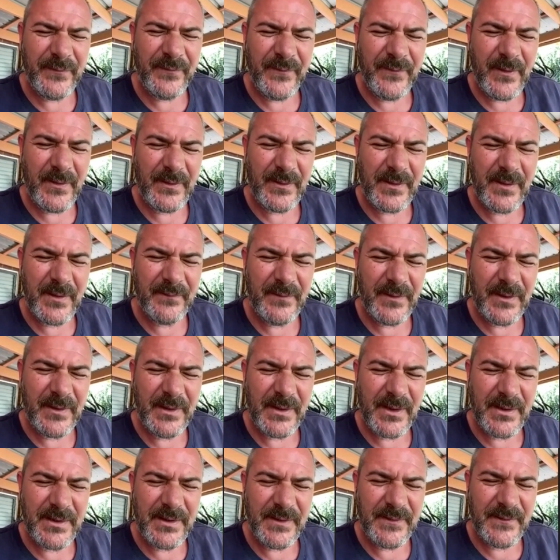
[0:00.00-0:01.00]
that lovely
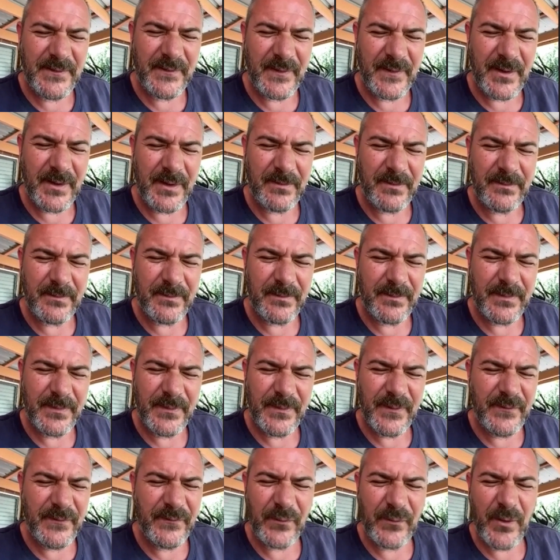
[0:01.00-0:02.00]
lady's name?
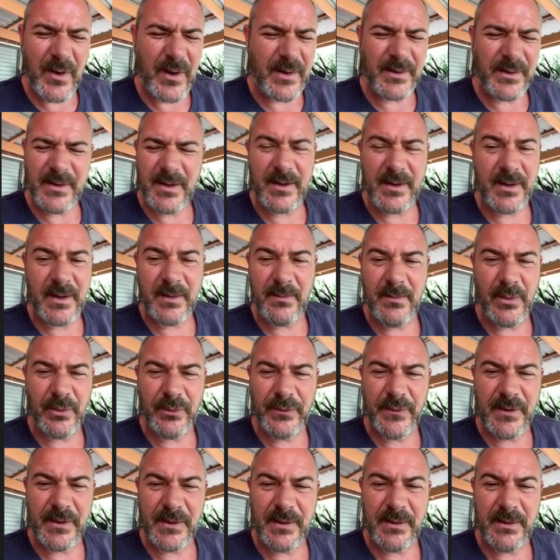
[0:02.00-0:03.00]
She's great at
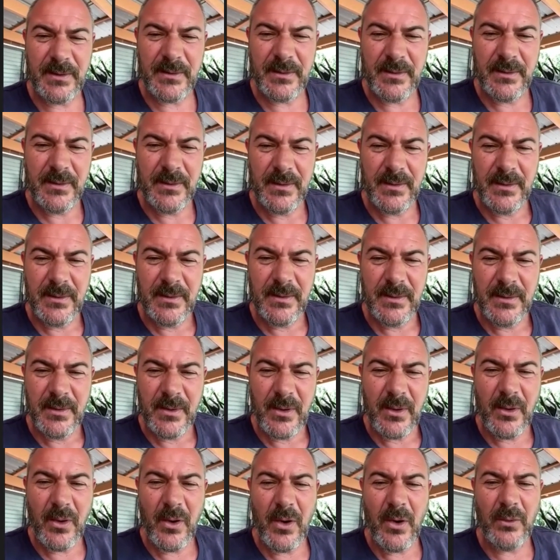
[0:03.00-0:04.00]
MLD.
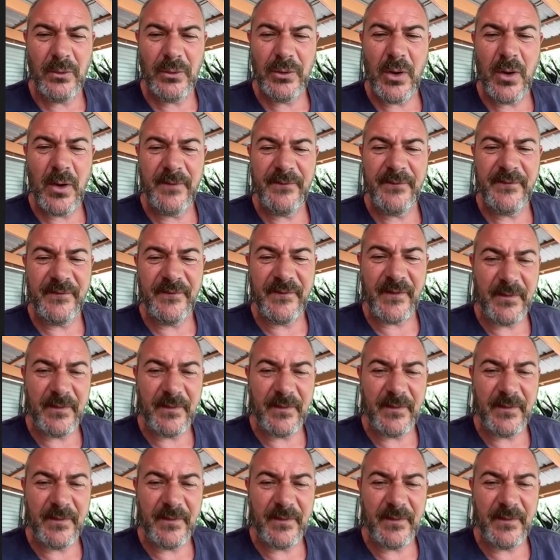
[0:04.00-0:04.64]
Her whole life is